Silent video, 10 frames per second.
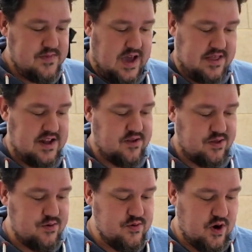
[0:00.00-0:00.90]
yeah, that
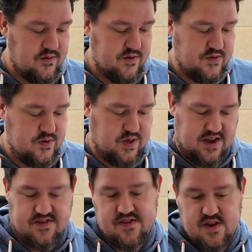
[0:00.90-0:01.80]
threw off a few
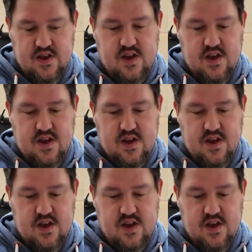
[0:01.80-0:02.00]
things.